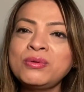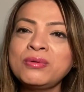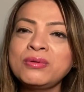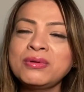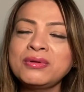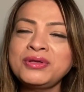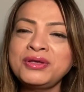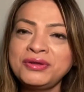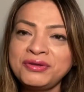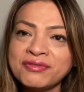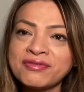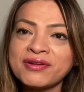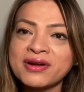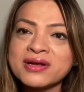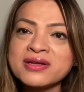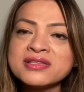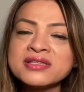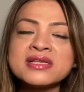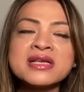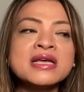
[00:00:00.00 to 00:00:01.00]

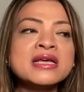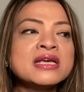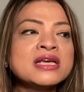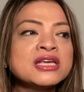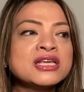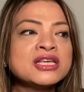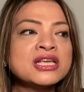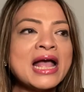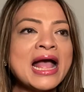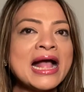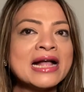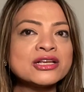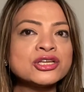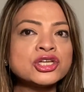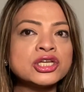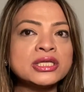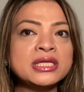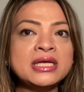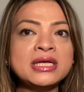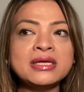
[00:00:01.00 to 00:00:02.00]
Universe.
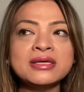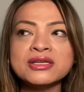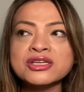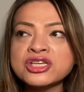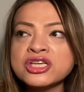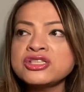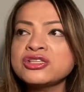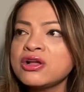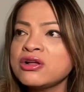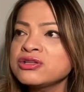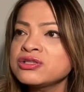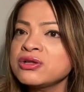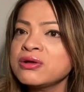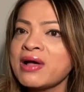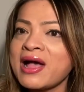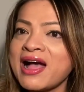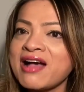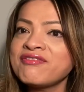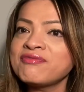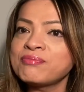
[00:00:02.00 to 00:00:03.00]
Actually, she's also
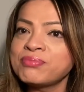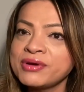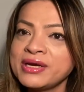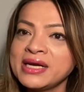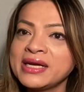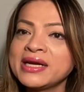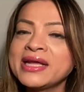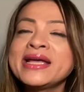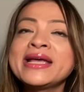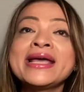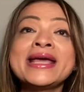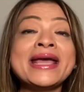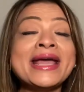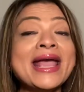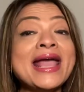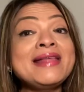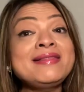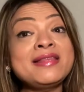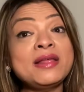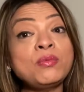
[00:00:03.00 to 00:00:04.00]
half-breed.
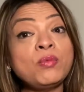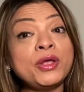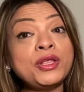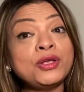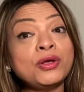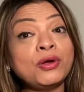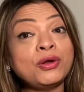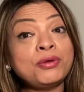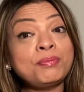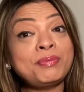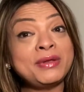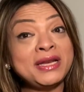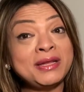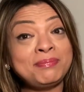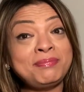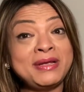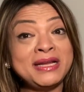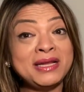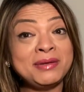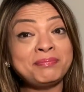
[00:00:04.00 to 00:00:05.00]
And then when you go to
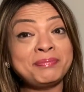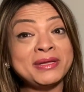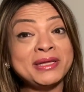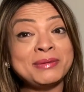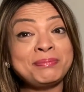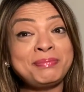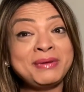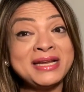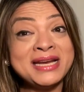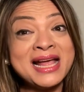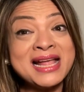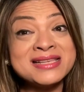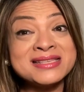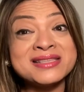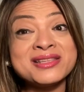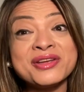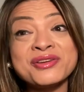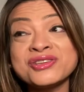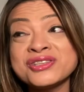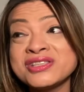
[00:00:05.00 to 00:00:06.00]
Binibining Pilipinas,
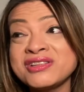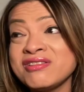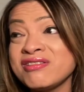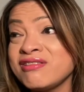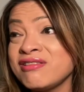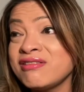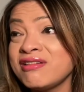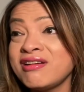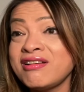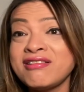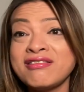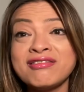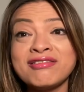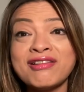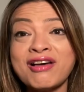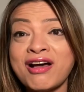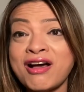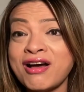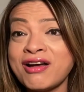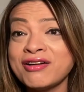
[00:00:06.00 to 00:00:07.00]
there's still a
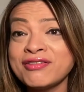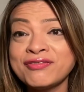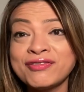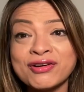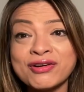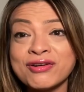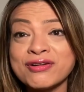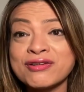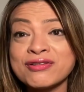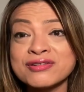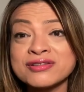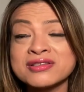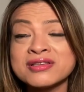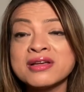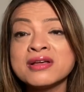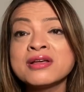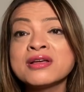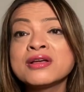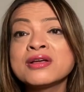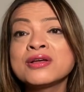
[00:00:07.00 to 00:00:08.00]
lot of girls
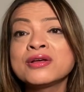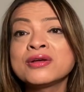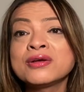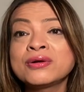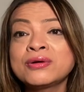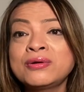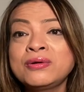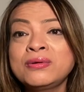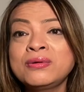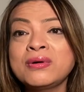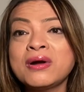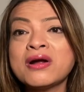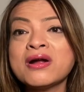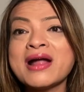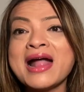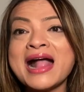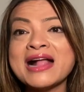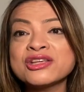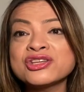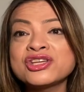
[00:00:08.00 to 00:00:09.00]
who are
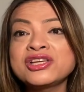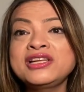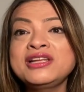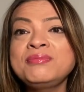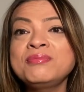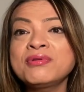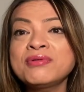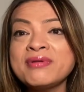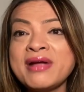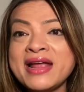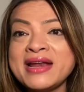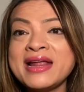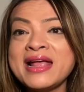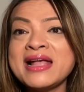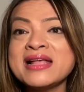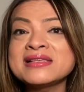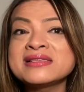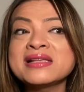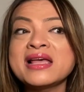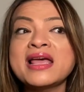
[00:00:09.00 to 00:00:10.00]
actually
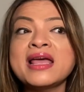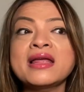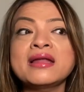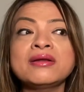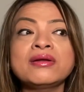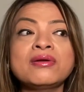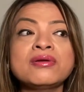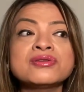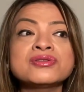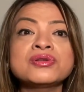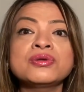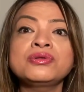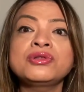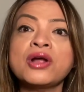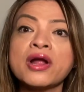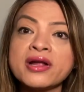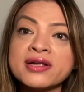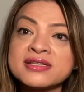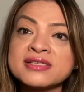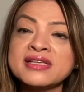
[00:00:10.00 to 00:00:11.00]
morenas and also
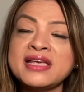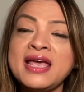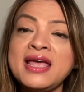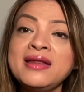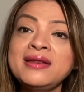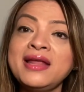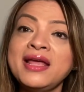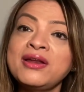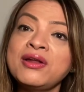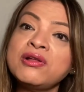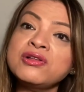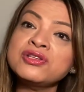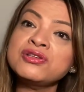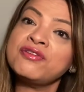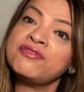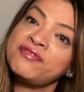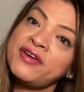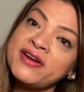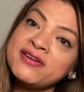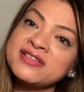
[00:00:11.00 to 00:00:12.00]
dark-skinned and also
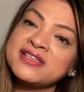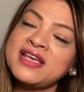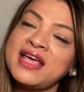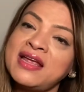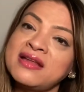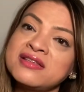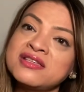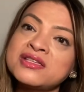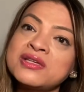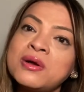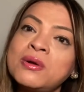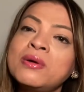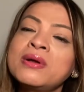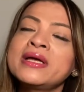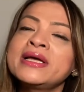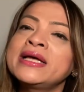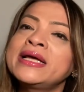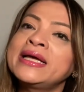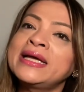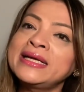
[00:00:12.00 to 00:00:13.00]
fair-skinned. So
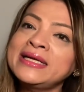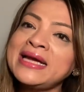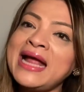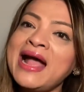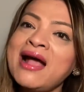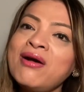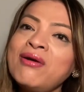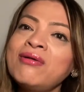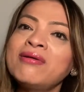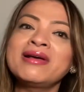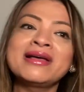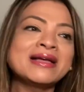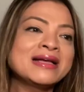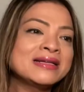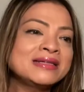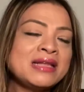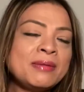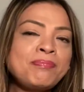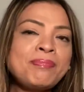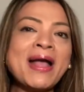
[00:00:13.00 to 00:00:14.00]
now
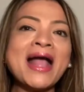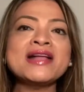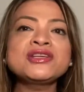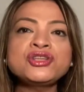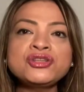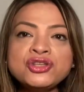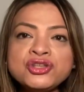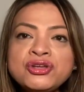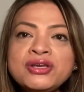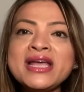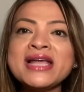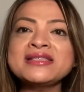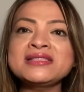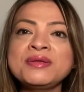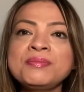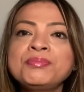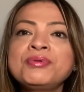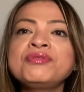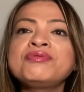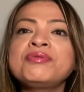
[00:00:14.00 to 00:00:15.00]
the pageantry has
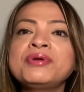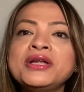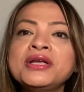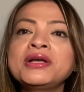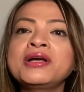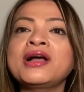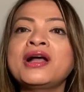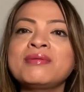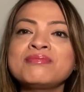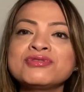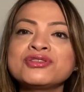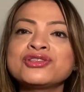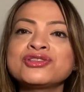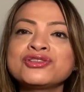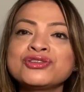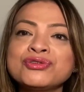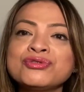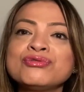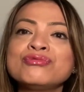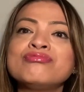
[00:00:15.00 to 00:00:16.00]
improved when it comes
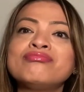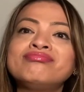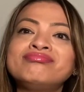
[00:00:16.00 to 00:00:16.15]
to